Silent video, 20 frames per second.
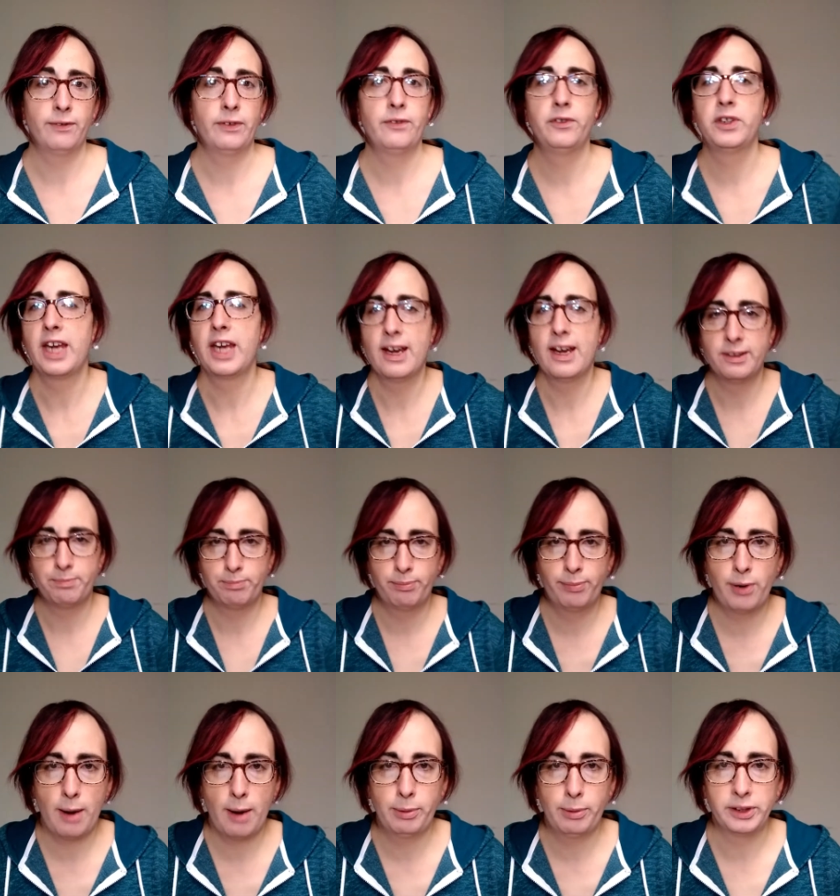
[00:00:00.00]
If you can't
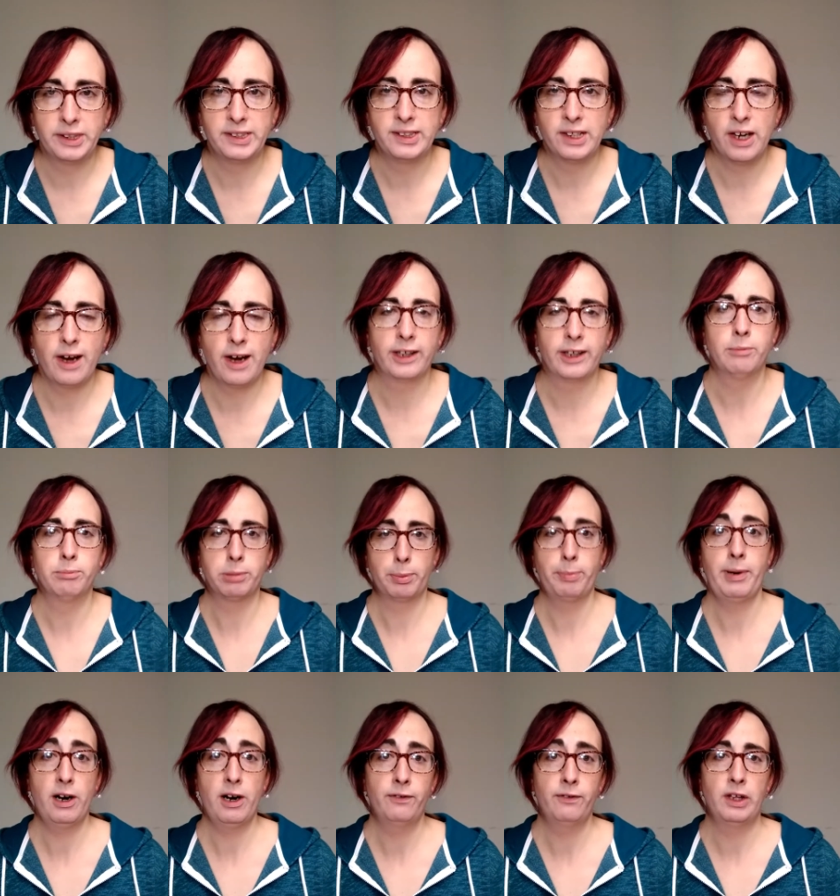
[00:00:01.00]
properly tuck and
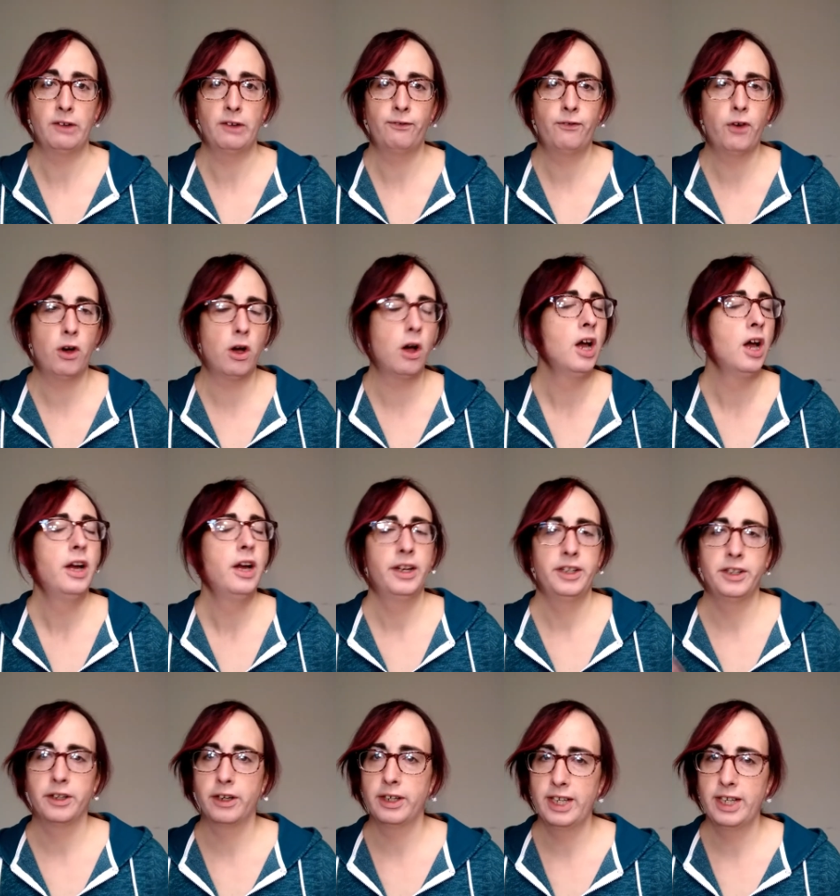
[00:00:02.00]
prepare for that fall,
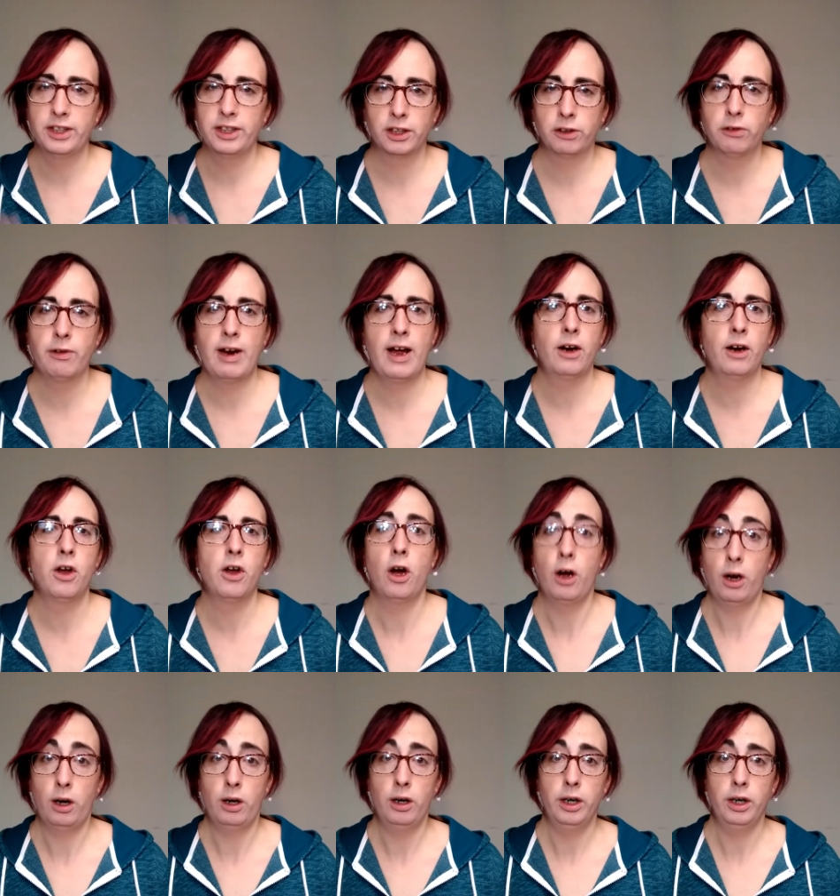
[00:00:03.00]
you're going to hit the ground
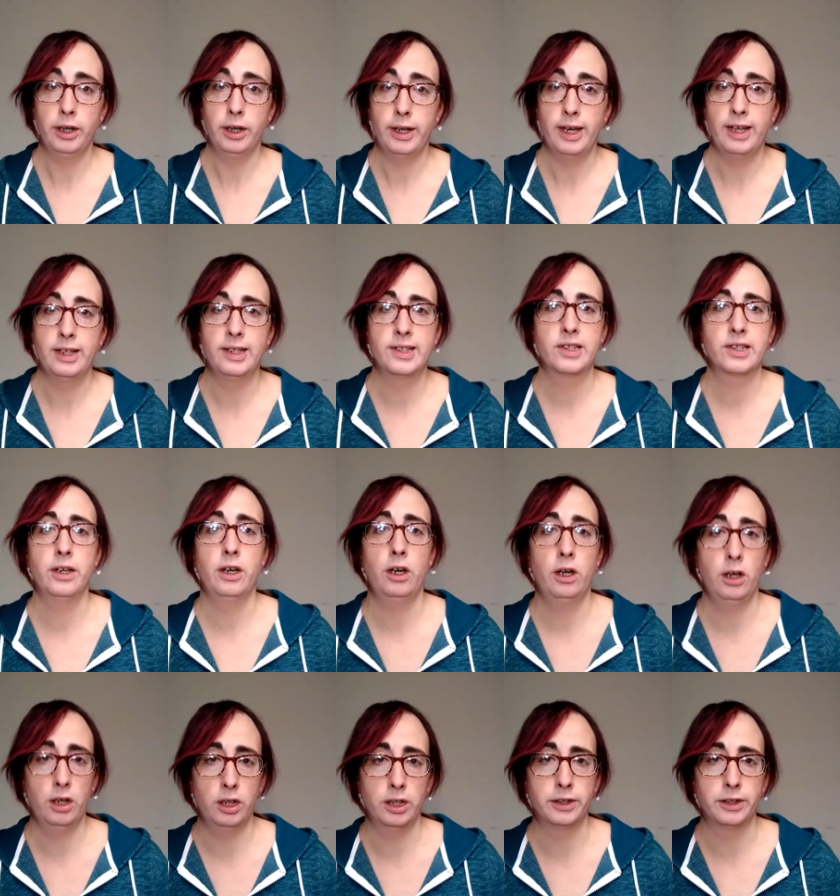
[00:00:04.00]
hard, and it's going to
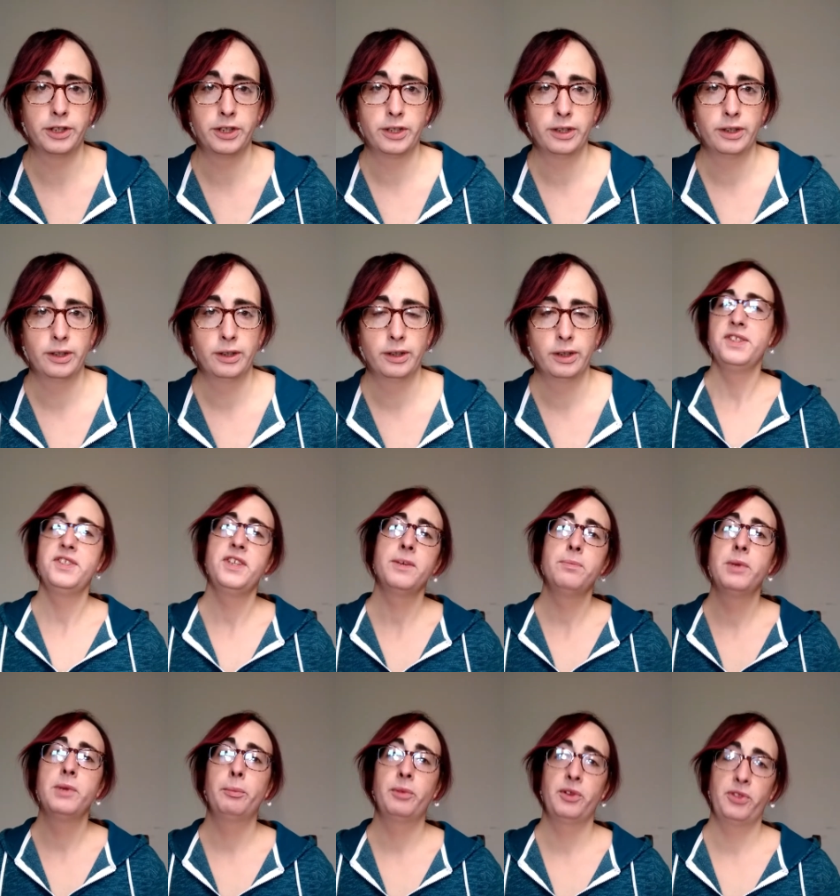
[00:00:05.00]
hurt. Tip
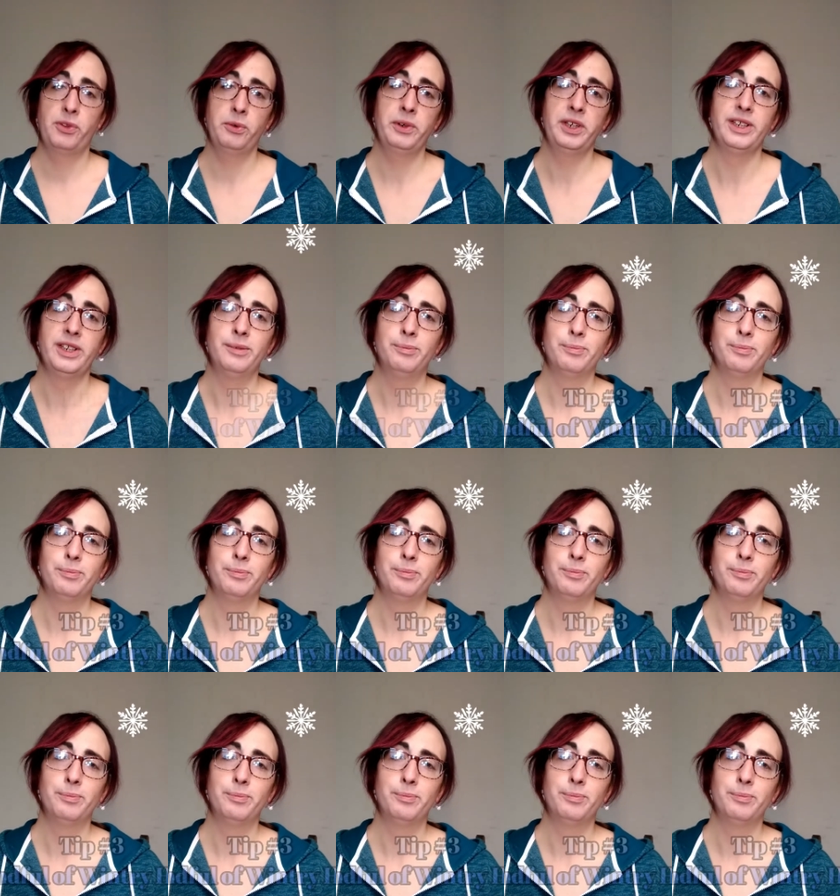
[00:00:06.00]
number 3,